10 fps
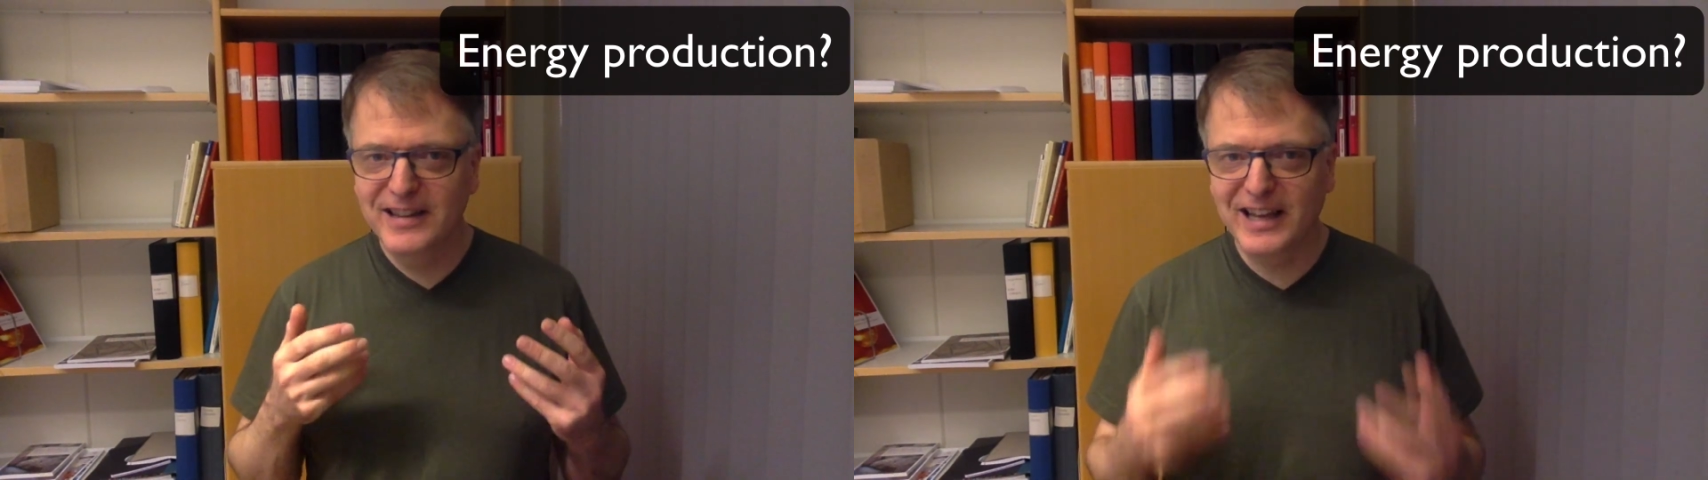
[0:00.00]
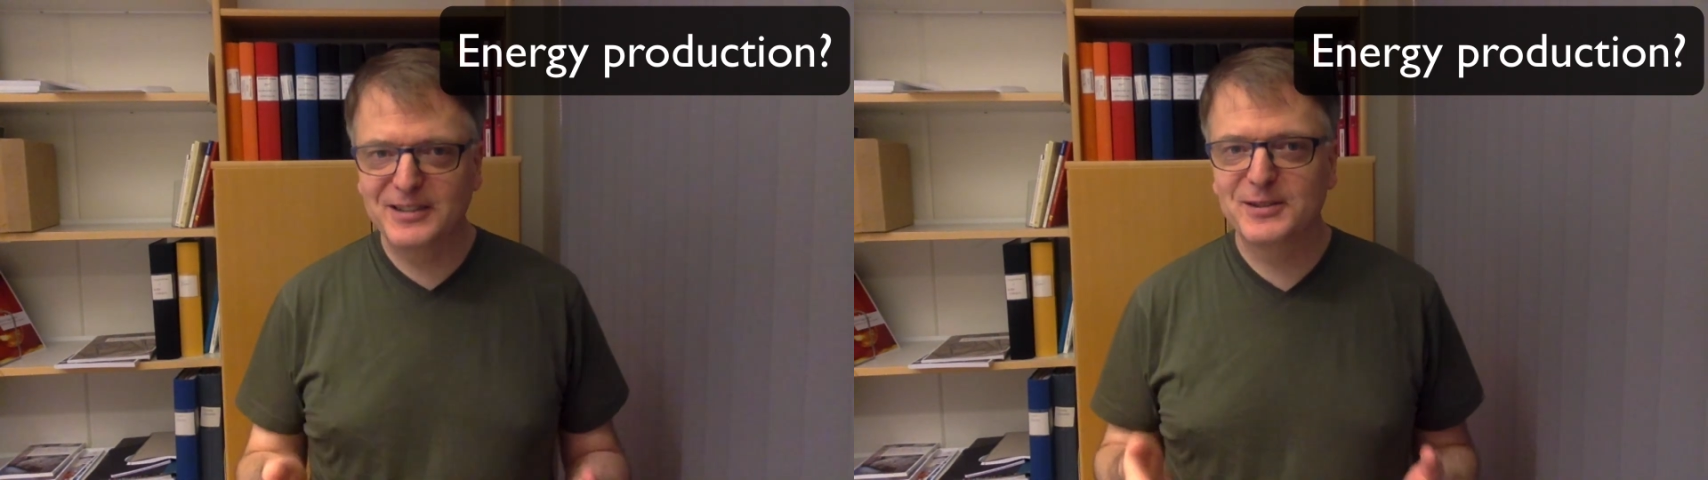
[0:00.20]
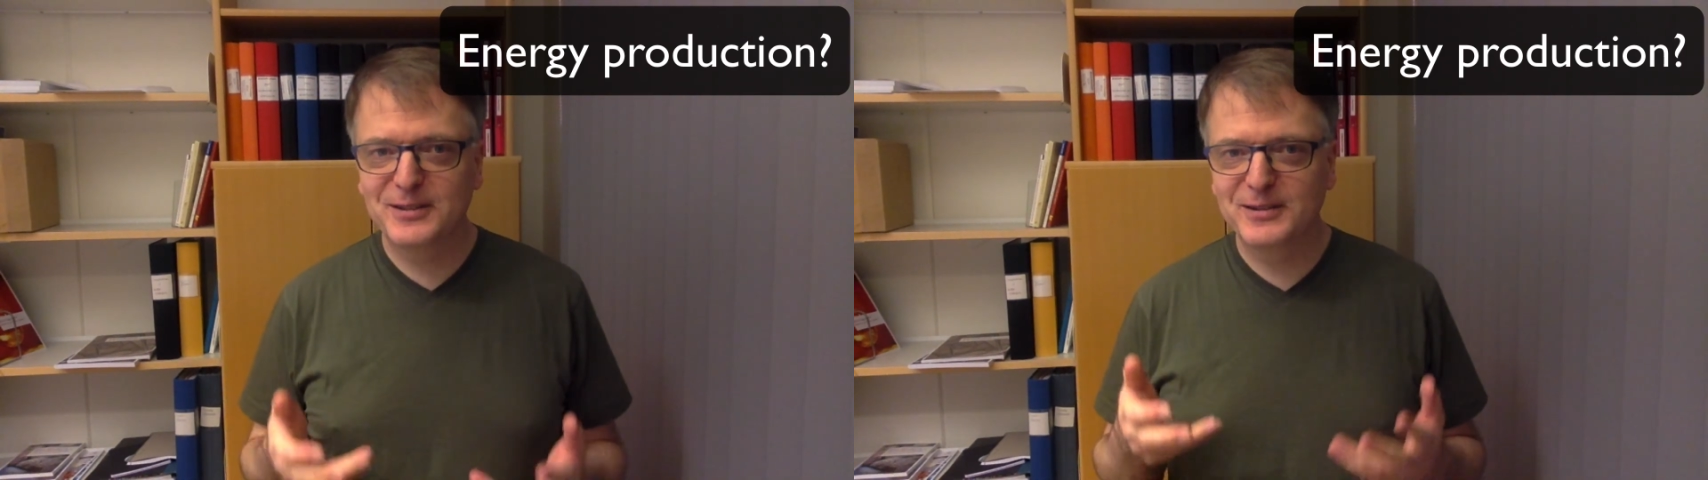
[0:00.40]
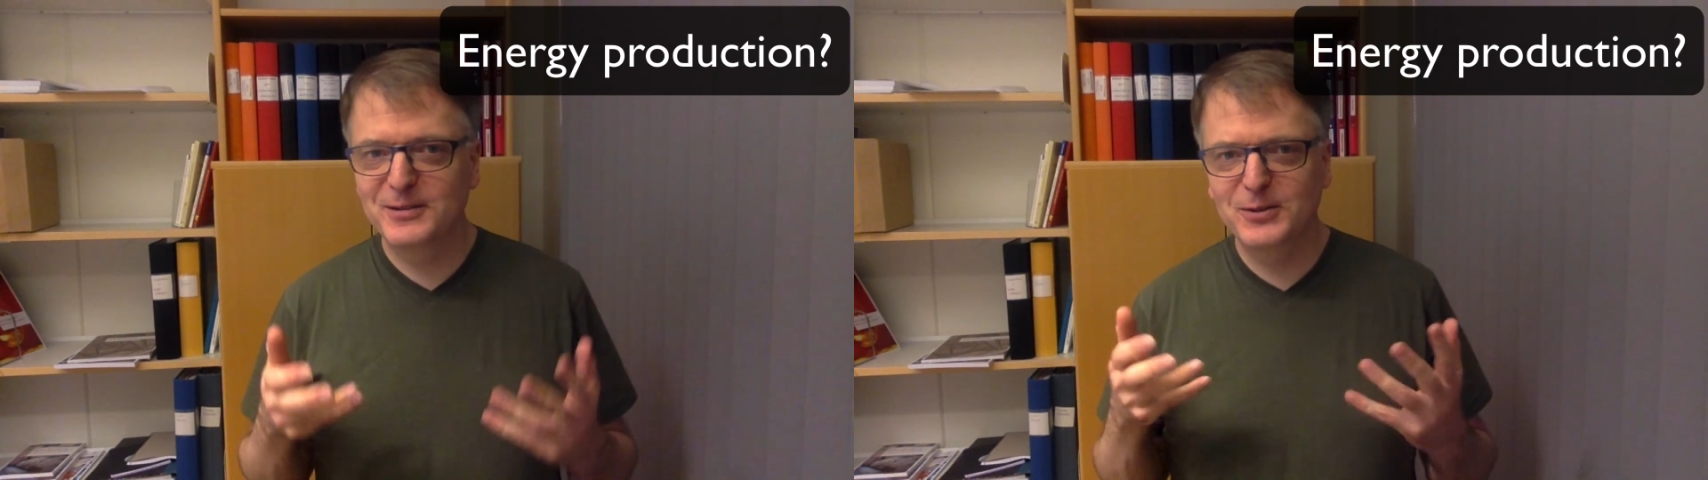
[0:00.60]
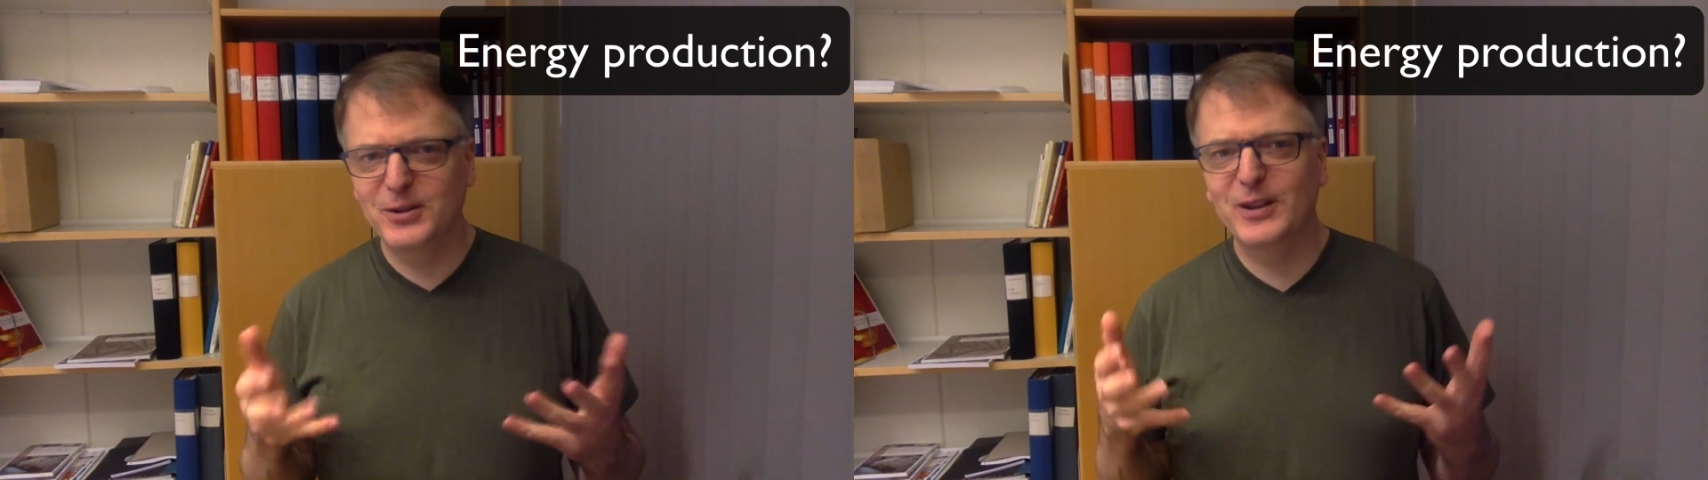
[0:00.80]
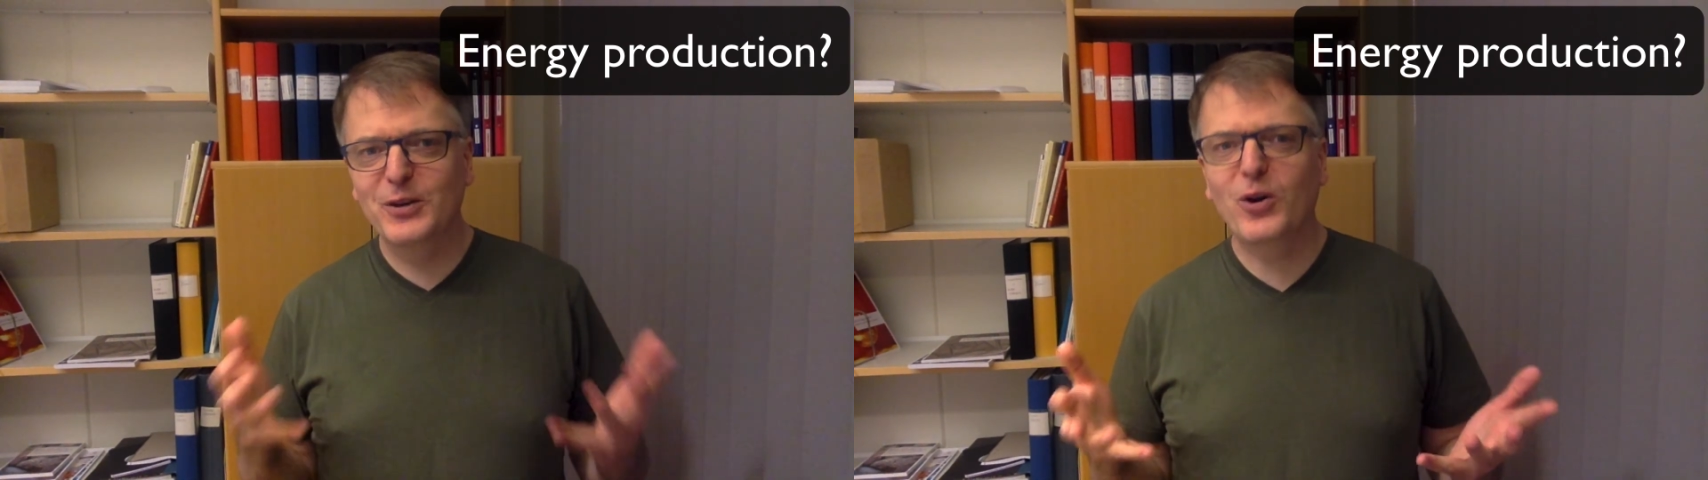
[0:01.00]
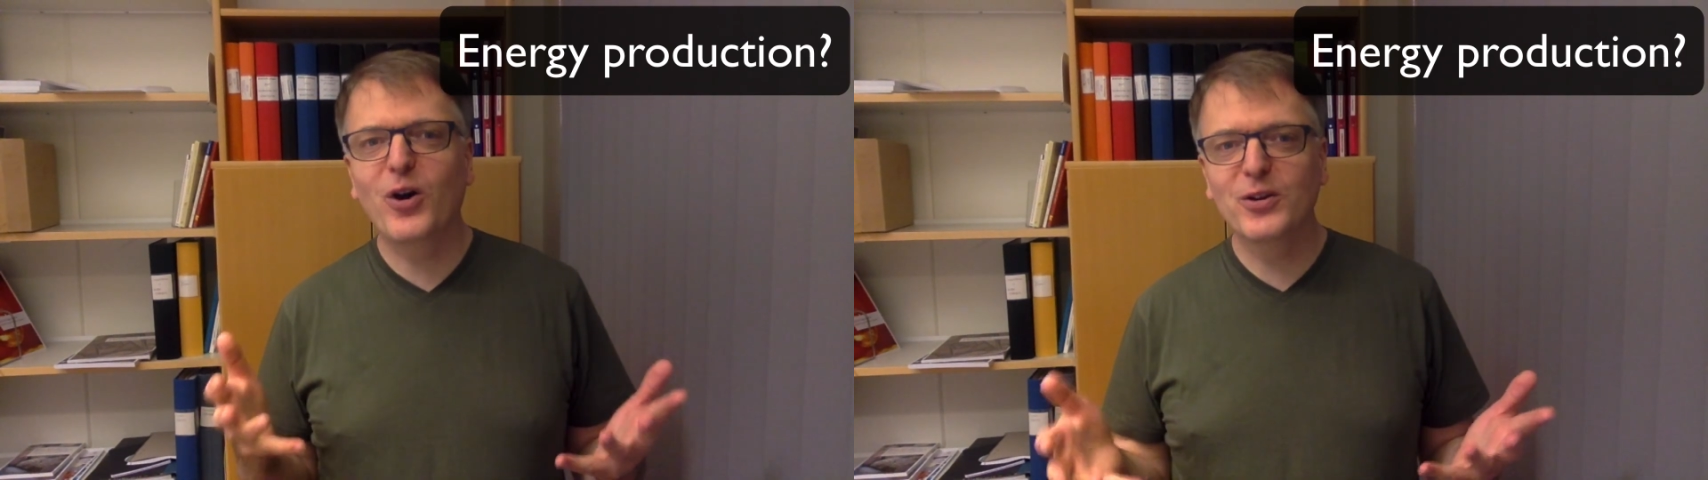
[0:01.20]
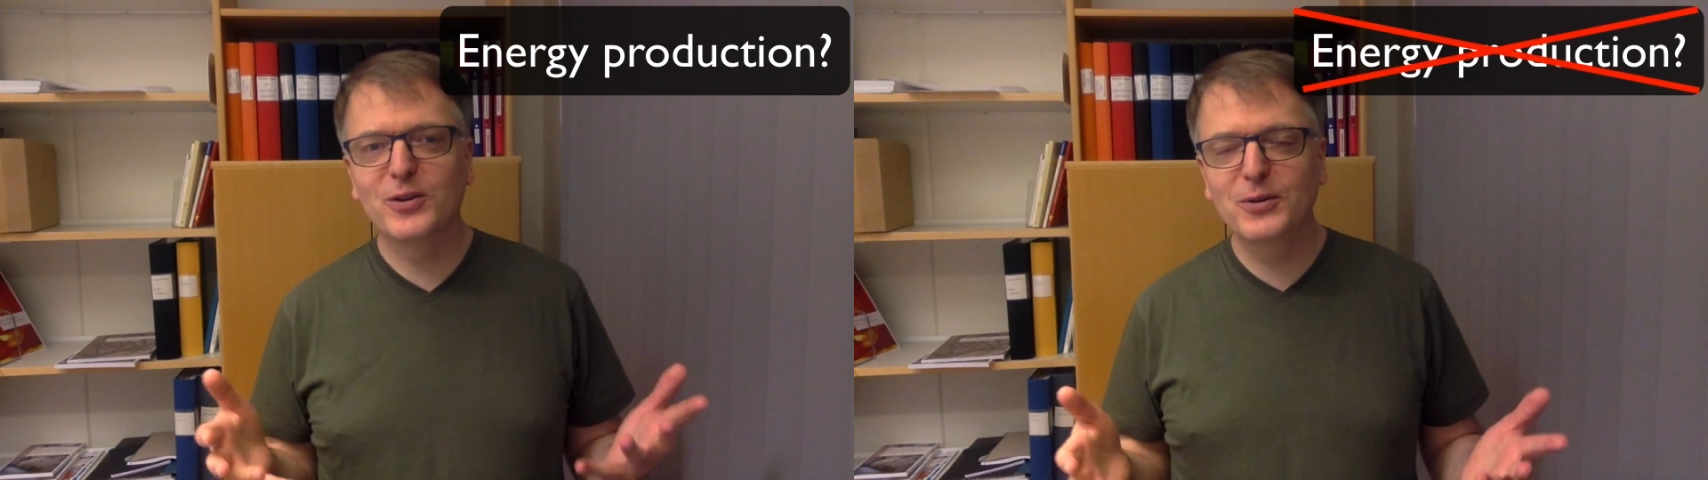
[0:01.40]
that's you
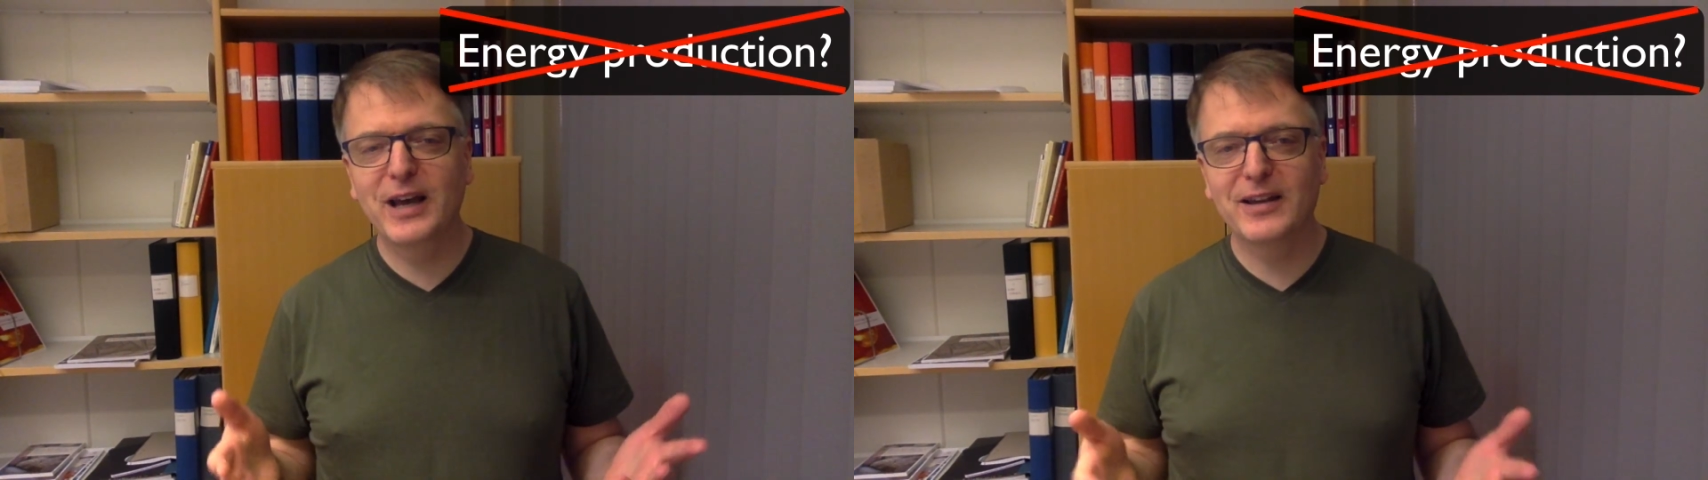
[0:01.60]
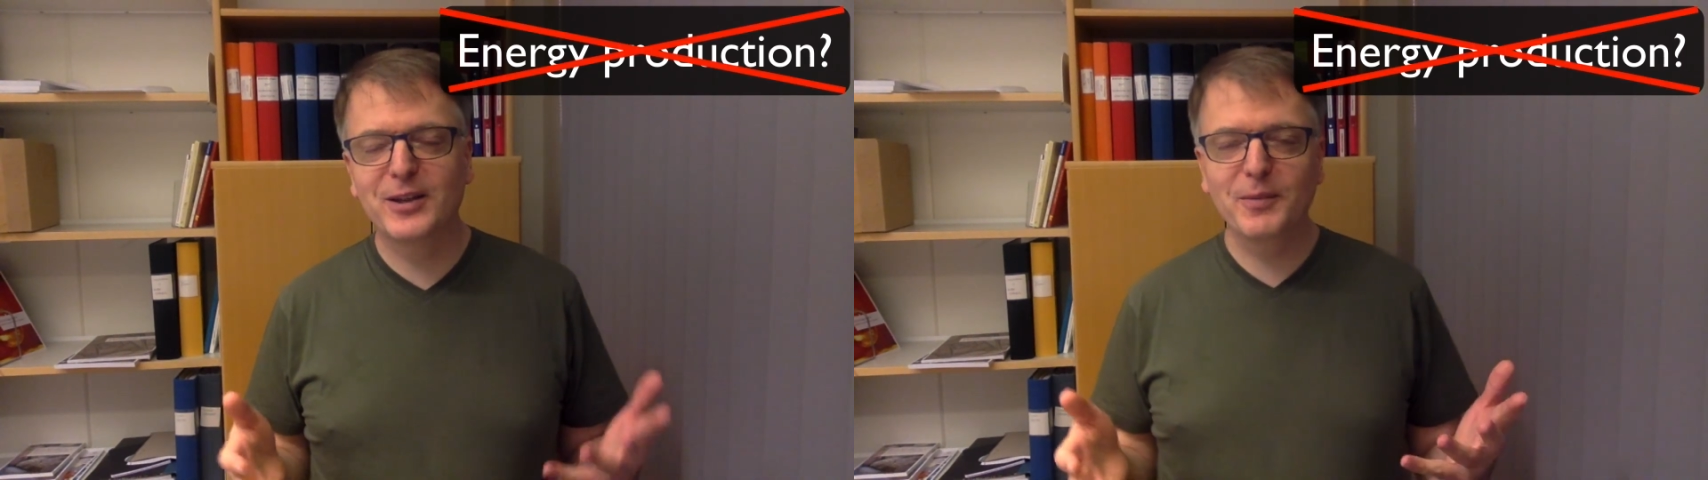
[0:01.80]
can't do that.